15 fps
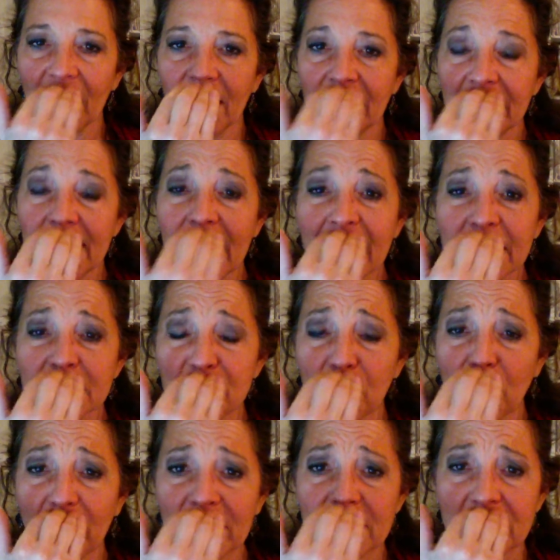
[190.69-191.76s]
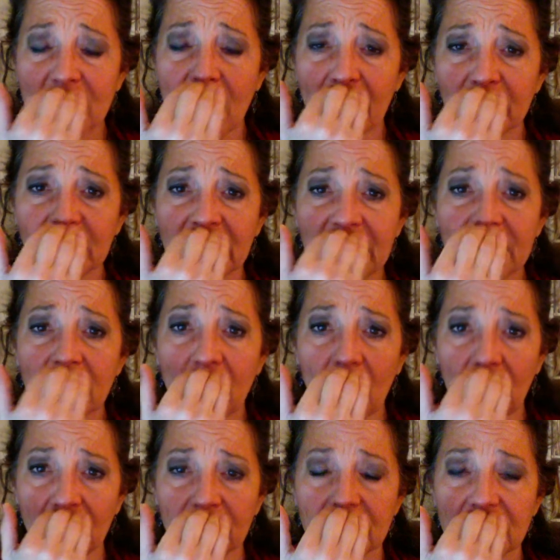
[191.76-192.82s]
Next point is commonly
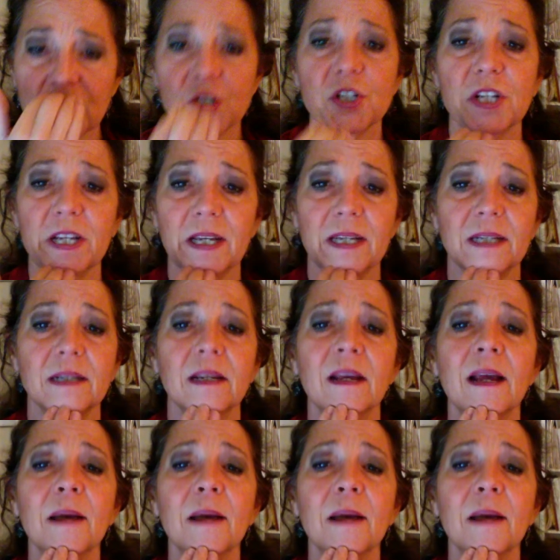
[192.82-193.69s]
called the chin,